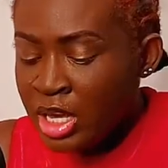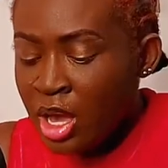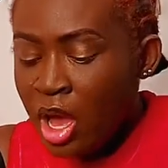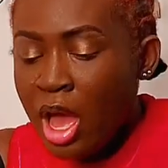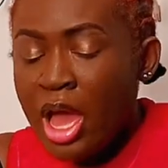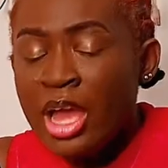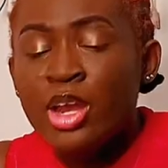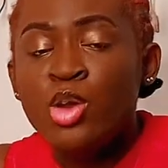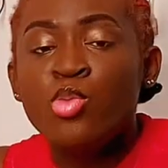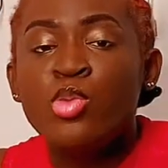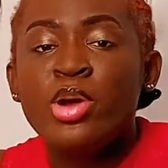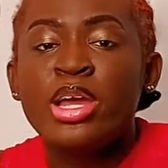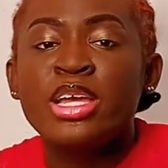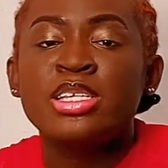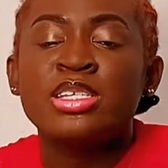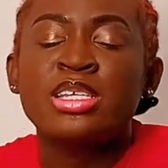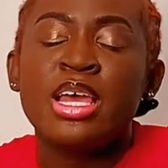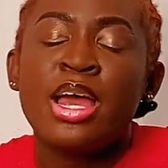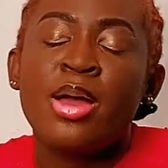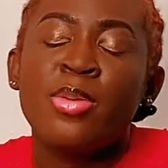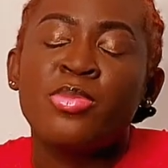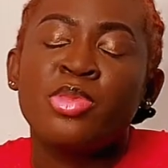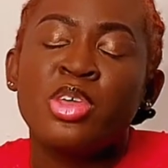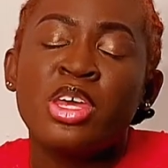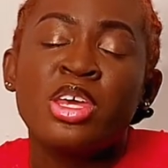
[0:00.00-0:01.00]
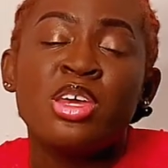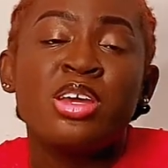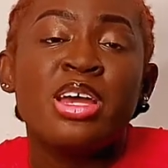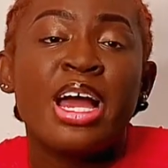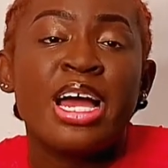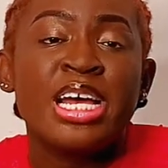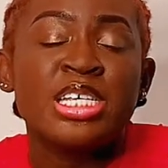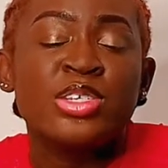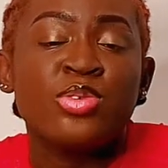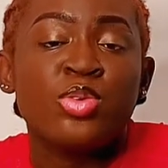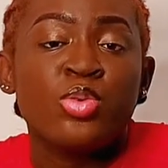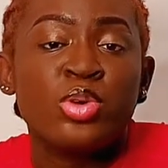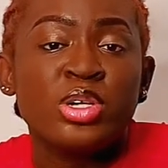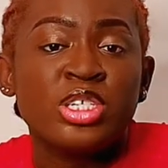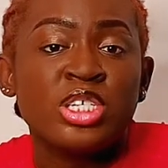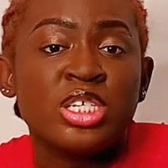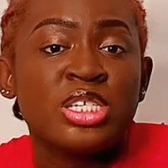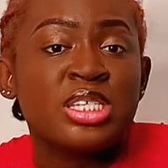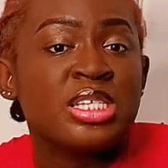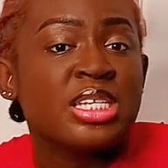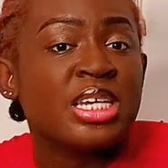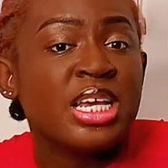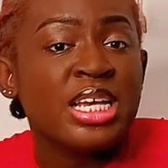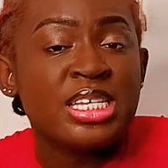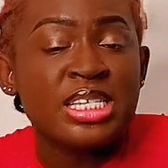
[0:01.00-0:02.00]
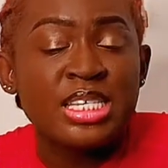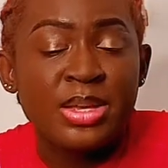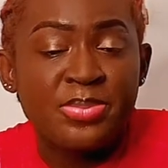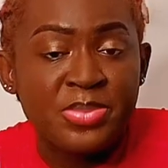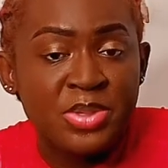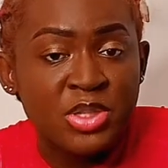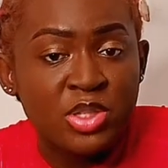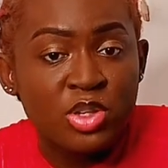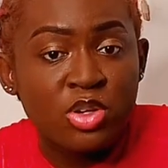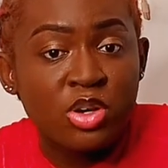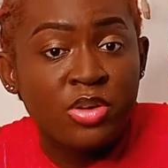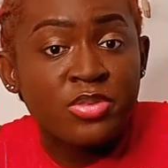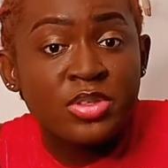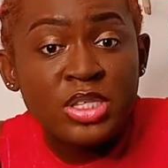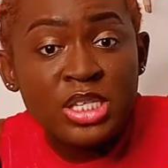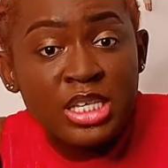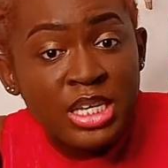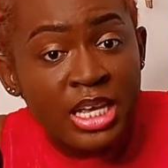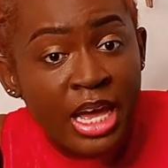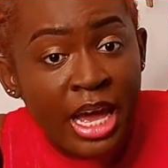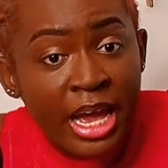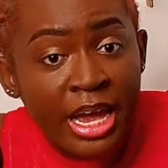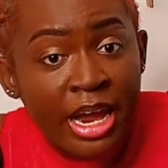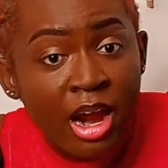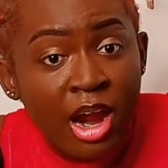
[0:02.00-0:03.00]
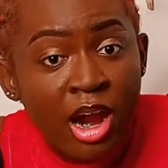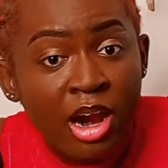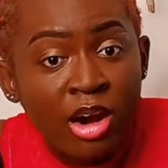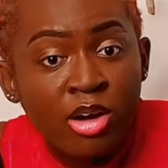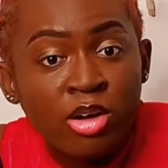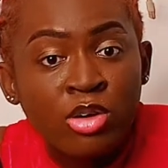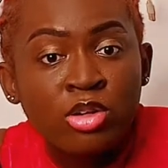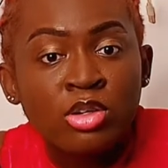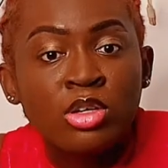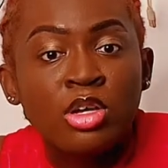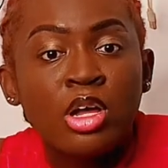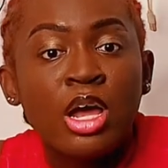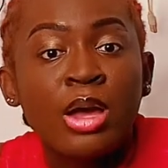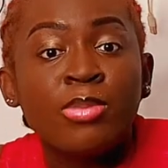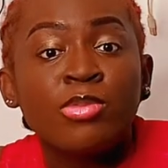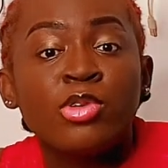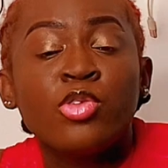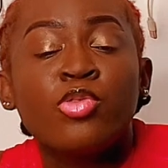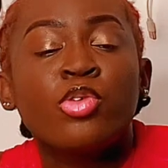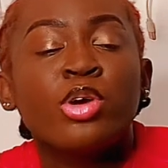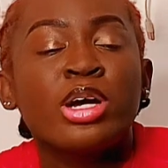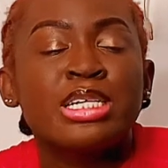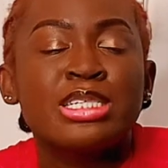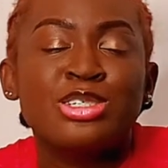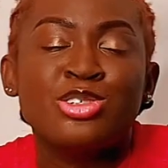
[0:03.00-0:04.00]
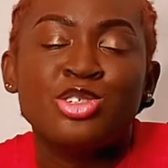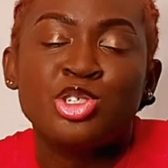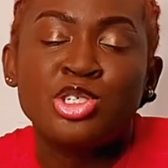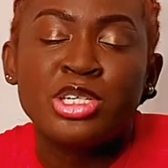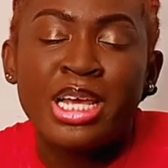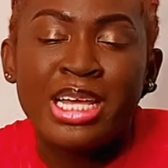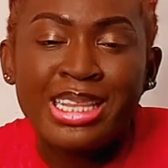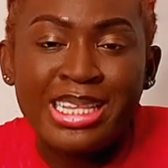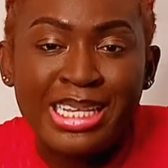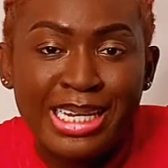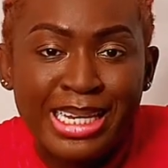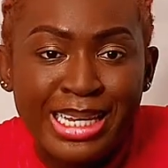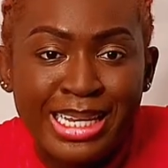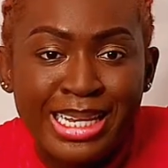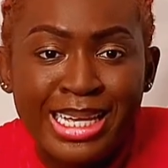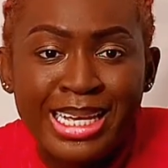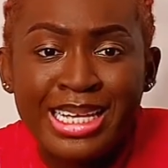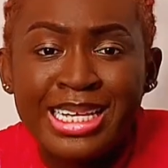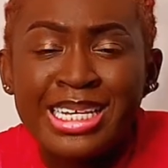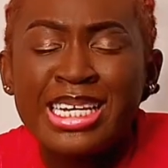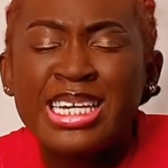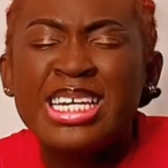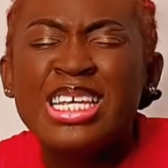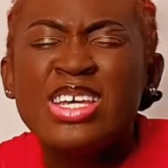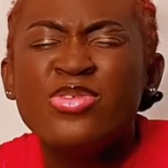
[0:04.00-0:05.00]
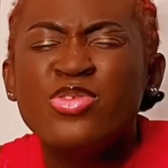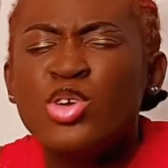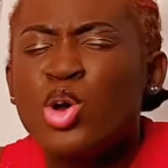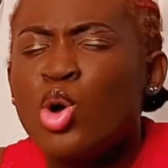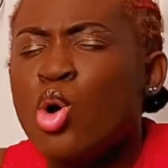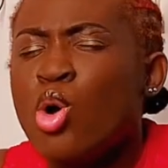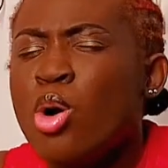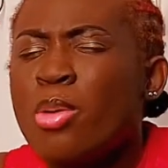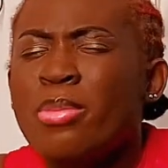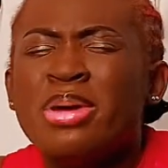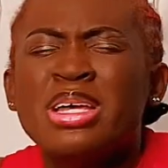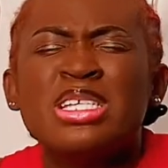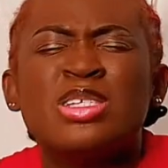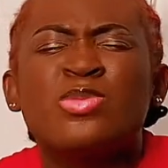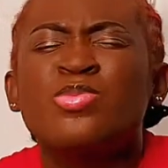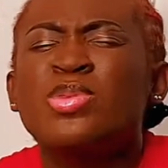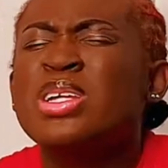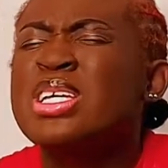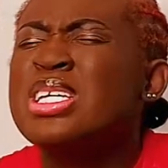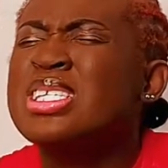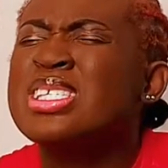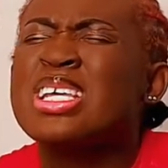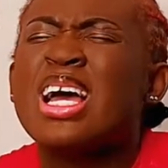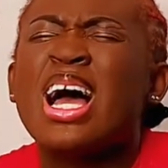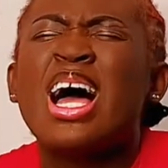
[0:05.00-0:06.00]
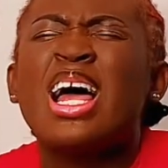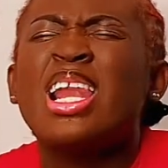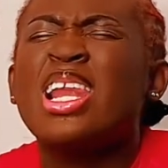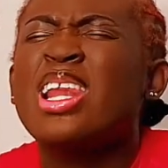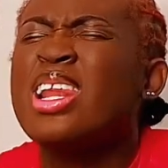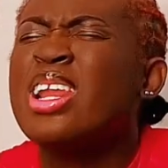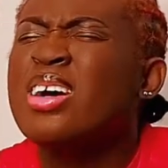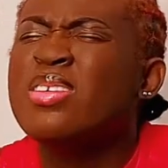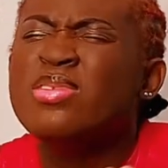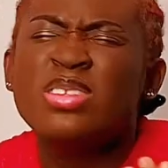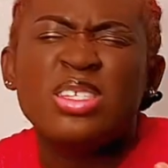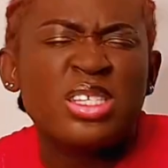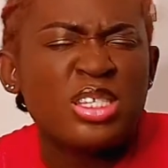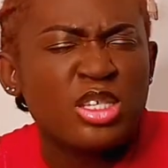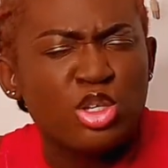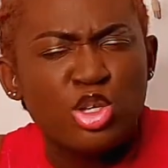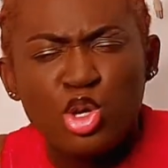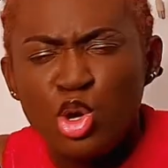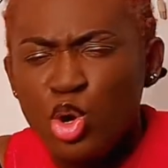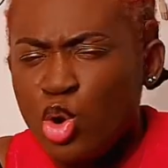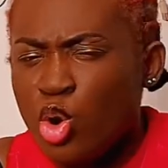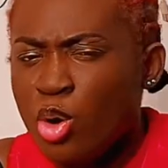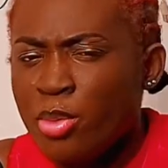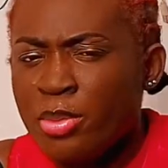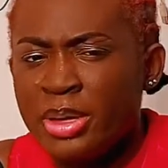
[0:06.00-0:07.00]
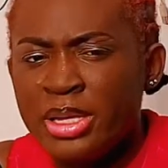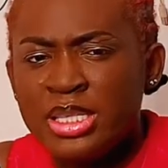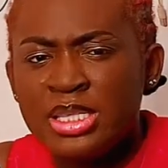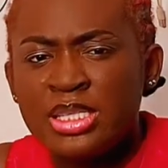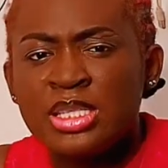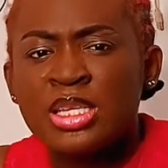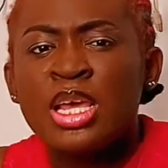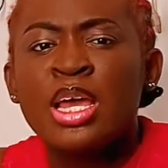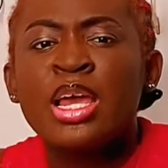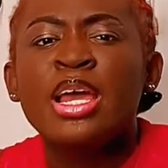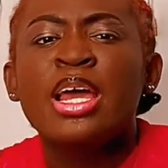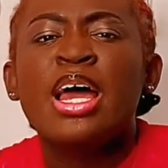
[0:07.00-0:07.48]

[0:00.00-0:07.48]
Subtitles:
Anyways, thank you guys for watching today's episode of TIR. Don't forget to share the link. Leave your comments, please. I love to see your comments.